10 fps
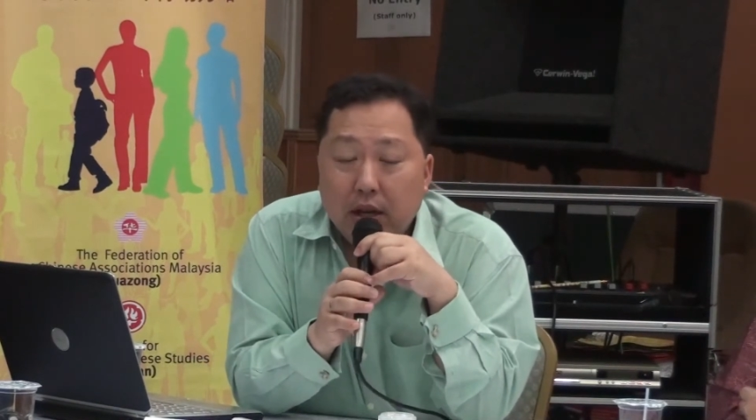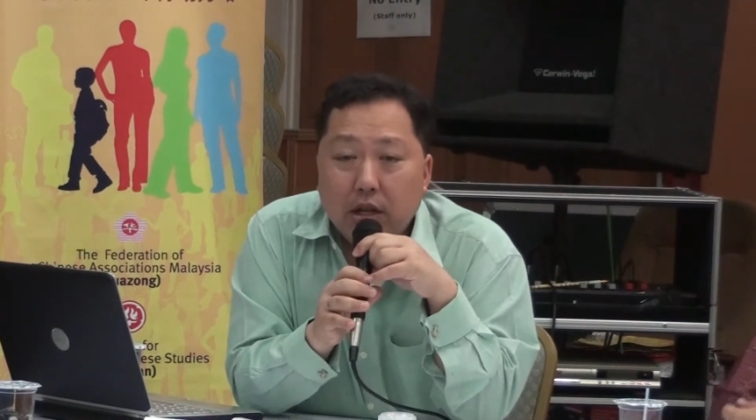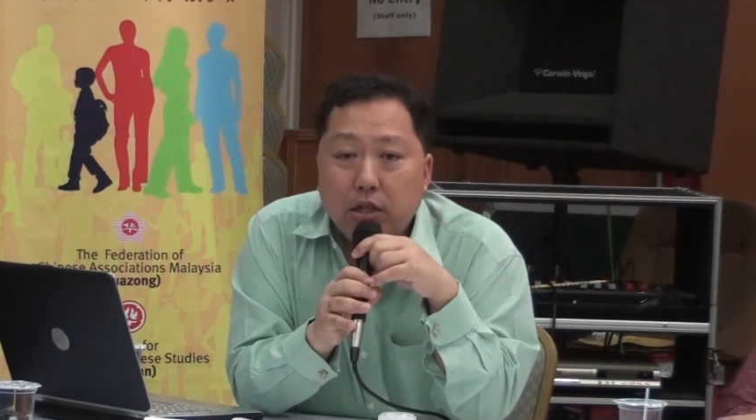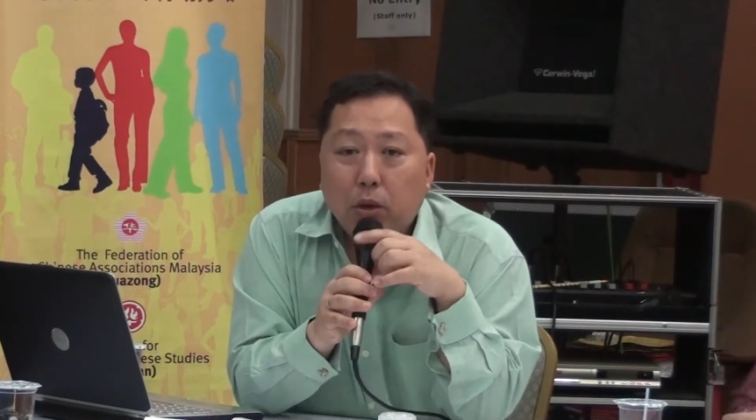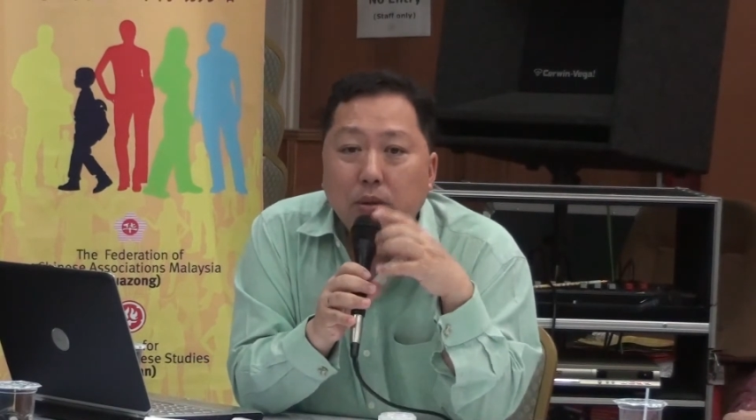
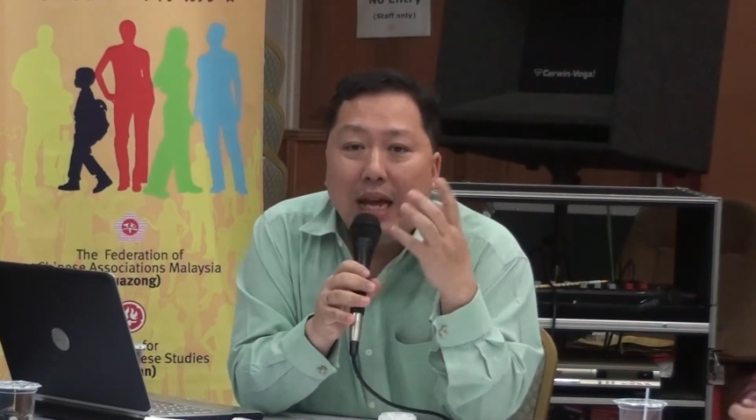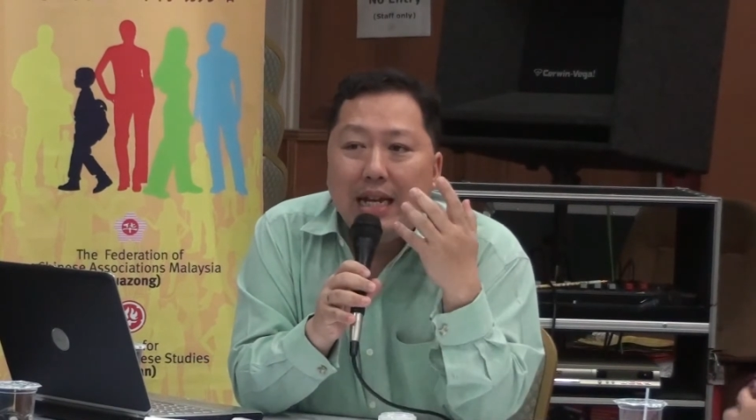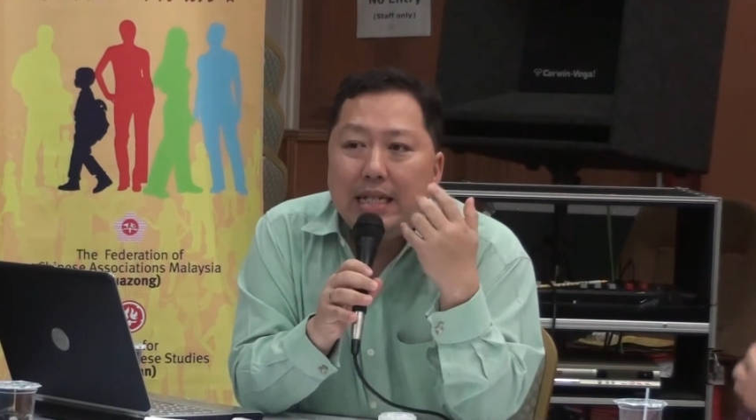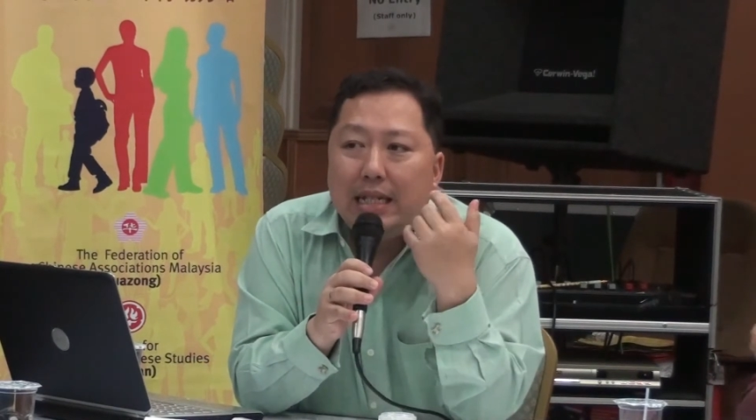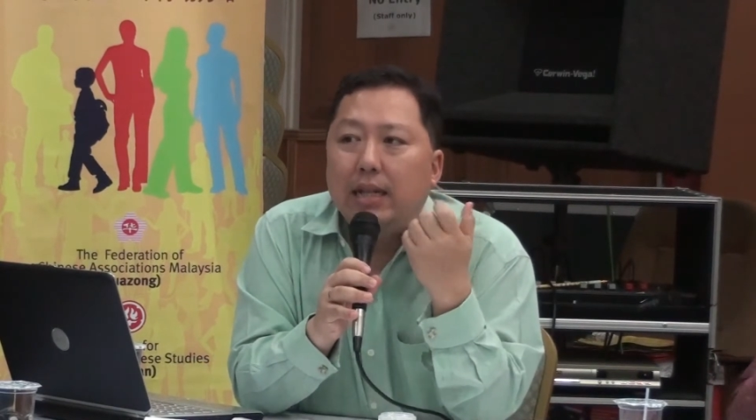So there
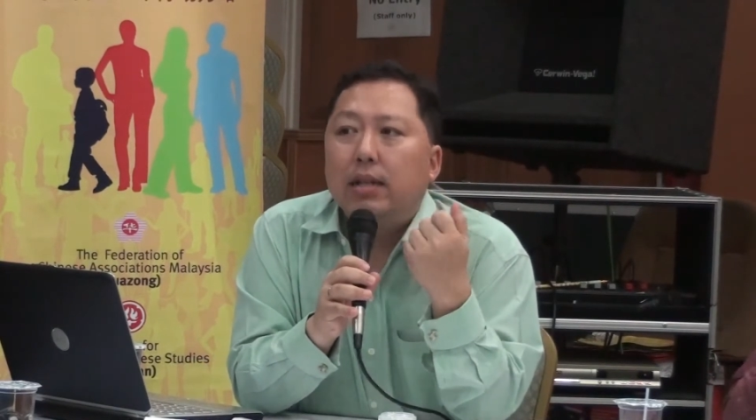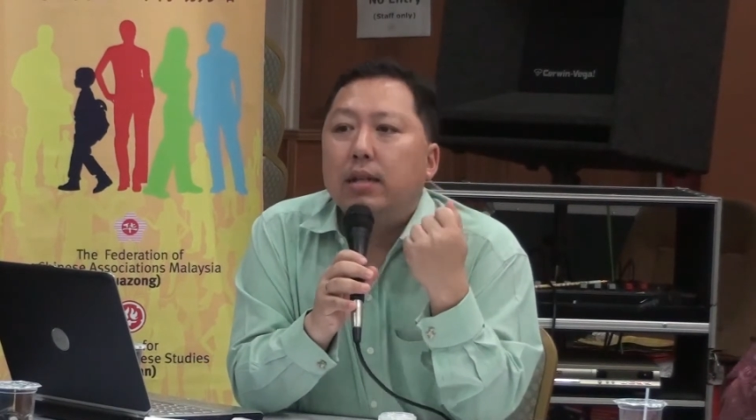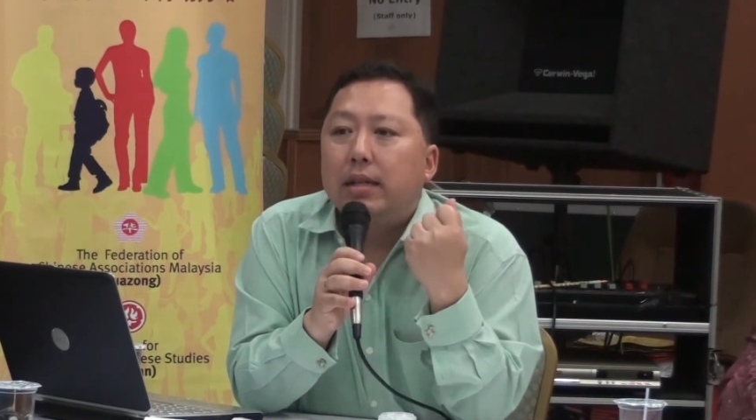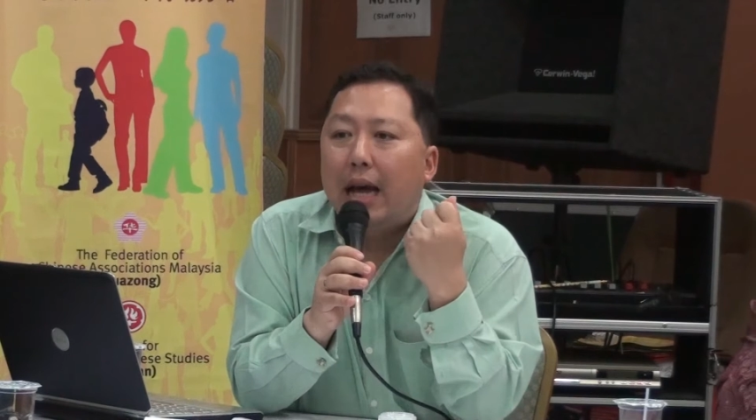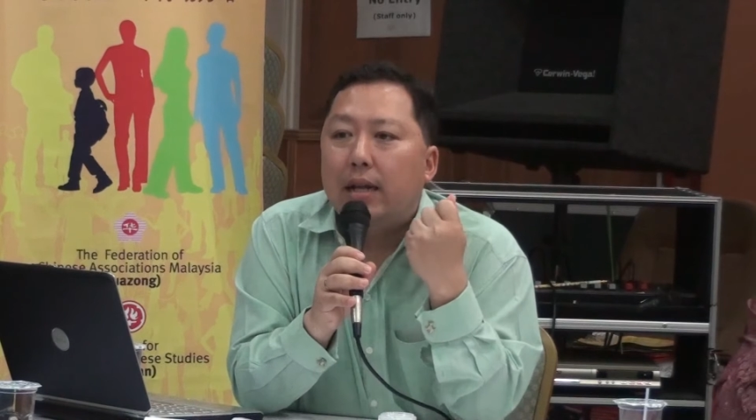is
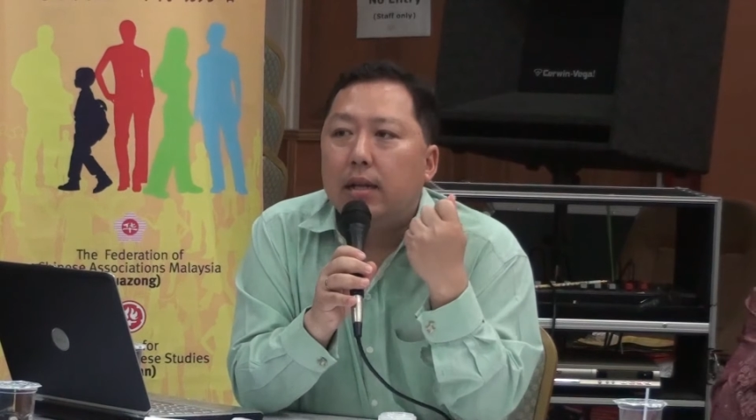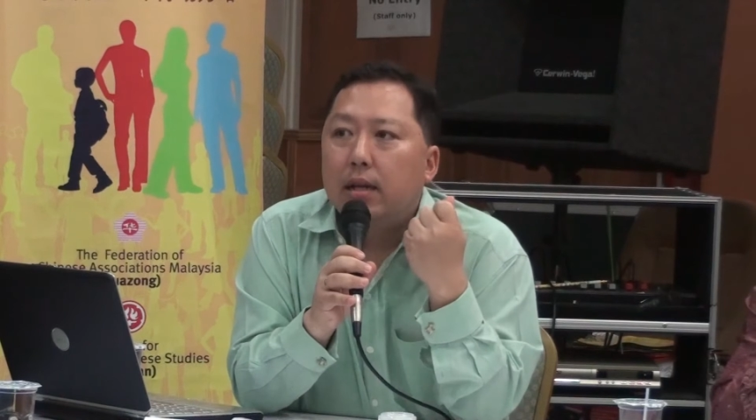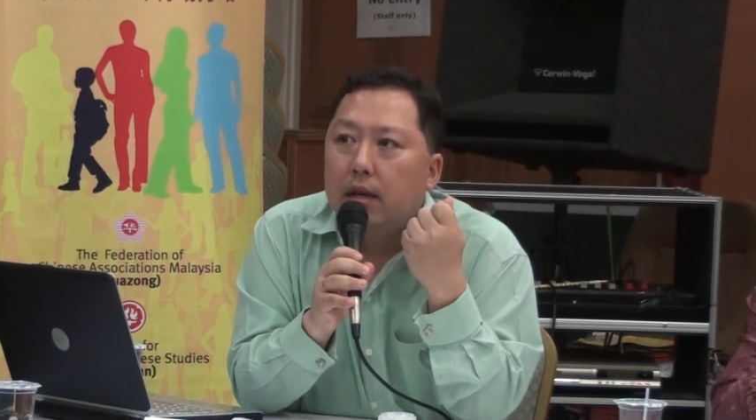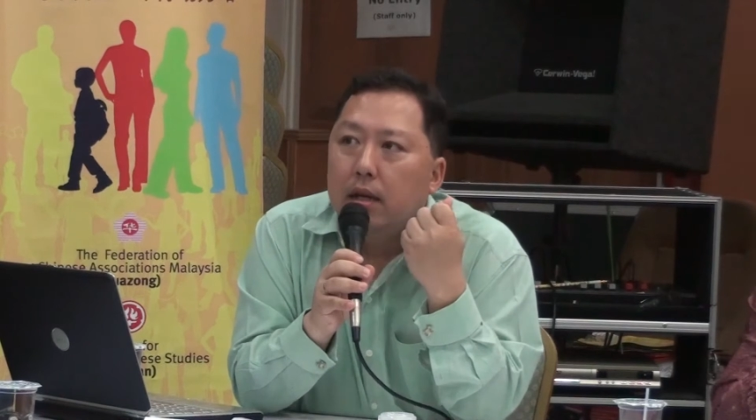still that